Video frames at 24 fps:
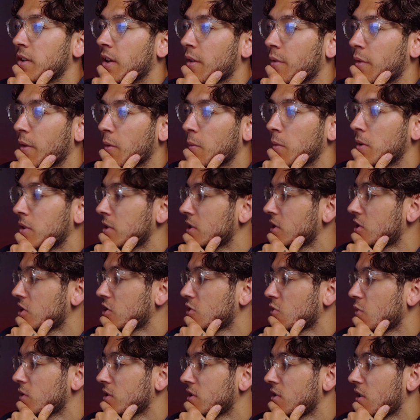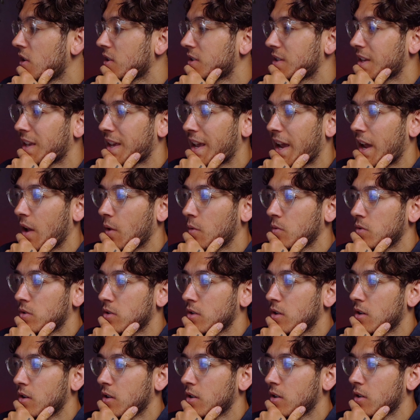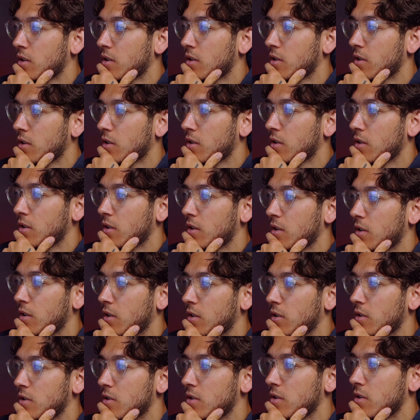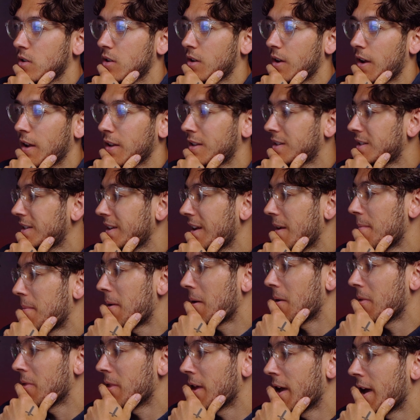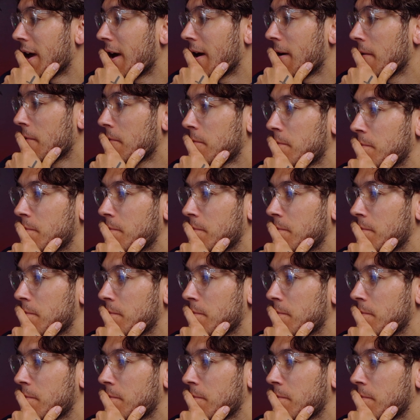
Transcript: I think it's just always nice to counter. I'd say about there.